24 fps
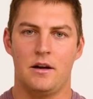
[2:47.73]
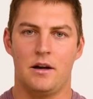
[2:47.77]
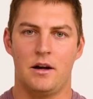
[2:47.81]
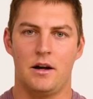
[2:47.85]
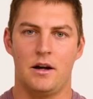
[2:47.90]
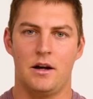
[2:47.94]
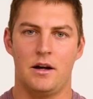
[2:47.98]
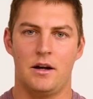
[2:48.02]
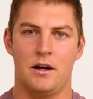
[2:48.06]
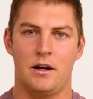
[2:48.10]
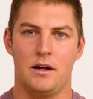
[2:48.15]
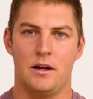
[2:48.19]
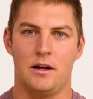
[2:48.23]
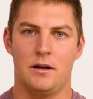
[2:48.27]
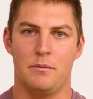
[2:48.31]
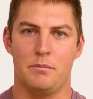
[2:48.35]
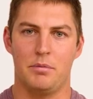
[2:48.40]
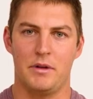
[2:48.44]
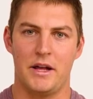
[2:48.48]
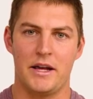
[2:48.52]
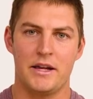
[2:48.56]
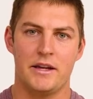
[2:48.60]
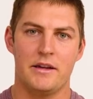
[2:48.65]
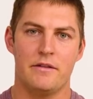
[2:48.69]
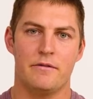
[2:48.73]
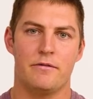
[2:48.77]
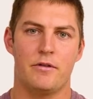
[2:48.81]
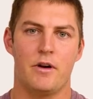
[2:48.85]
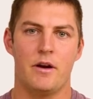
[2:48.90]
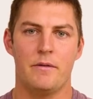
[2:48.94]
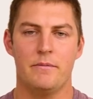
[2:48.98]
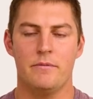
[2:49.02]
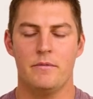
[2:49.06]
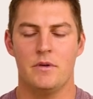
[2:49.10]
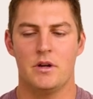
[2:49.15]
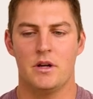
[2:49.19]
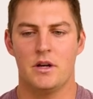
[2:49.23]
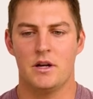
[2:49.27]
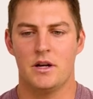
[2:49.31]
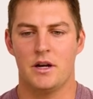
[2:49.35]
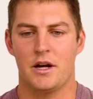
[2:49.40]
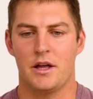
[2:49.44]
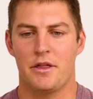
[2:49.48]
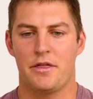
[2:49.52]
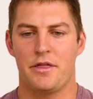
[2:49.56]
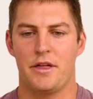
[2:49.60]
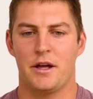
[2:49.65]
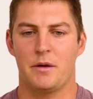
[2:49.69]
a blanket from,
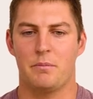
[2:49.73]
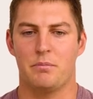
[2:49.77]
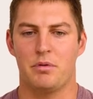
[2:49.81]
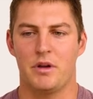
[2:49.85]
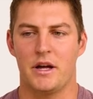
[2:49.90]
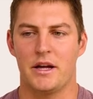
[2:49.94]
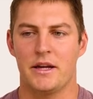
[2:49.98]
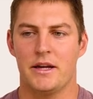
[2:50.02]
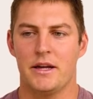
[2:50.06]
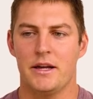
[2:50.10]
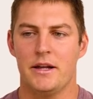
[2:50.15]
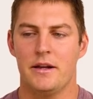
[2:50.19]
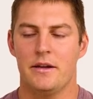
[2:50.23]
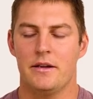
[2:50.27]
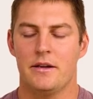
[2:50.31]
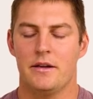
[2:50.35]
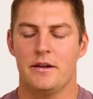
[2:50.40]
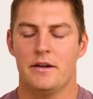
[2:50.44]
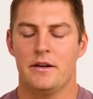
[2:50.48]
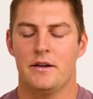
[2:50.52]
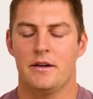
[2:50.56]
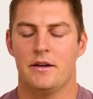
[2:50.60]
a thick blanket.